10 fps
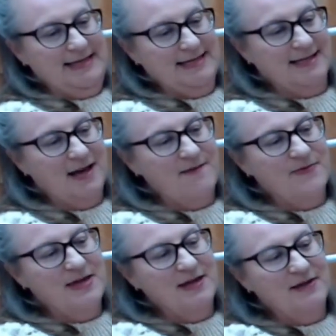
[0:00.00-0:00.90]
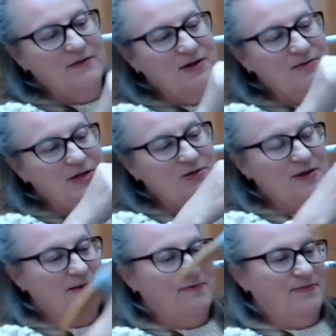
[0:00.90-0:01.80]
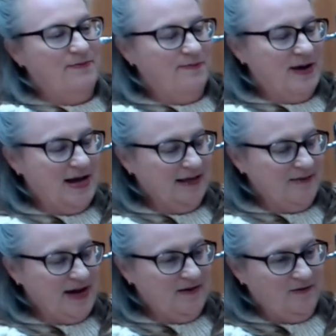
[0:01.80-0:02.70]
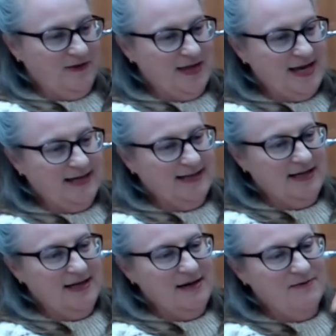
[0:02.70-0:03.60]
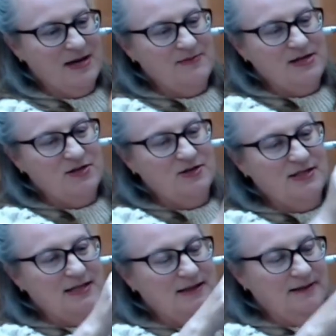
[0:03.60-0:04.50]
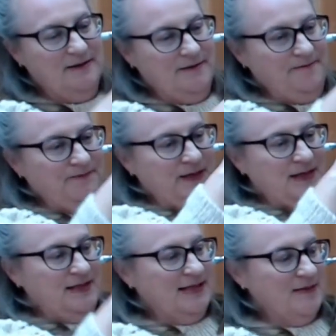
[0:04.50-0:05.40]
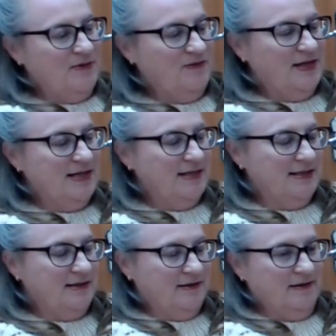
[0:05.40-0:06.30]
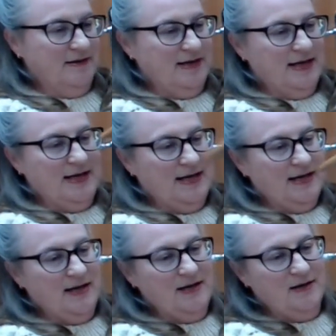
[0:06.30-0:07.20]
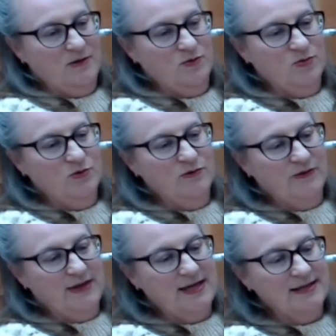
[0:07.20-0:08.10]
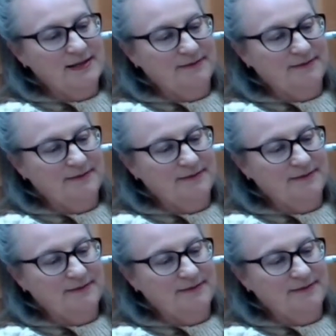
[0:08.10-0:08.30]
I'm thinking very much about buying the pattern for that, and then maybe using some of this wool for that.